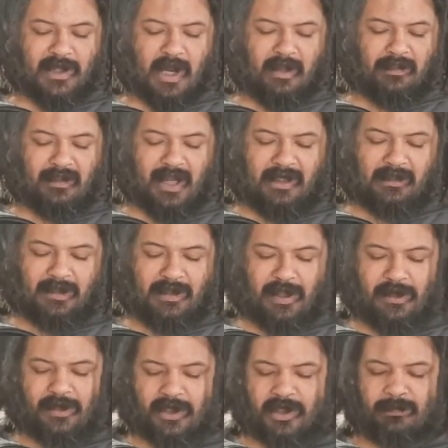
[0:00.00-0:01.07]
unlikely that
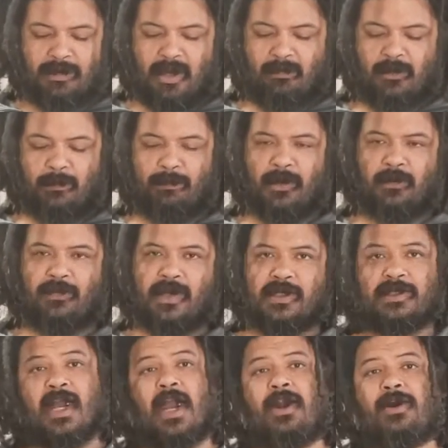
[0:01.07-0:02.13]
you're going to be able to build the
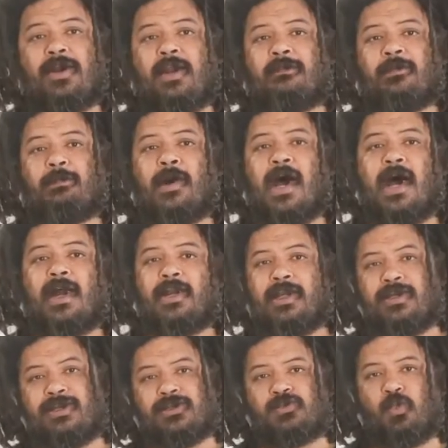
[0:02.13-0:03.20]
entirety of a pot in
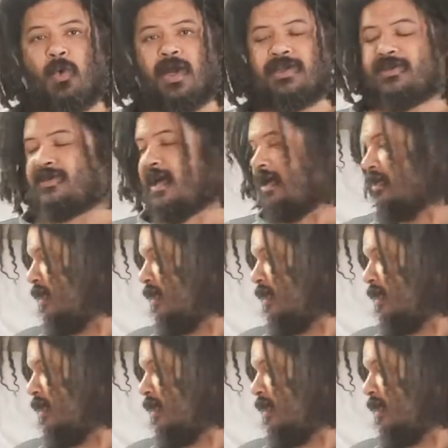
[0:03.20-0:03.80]
just one session.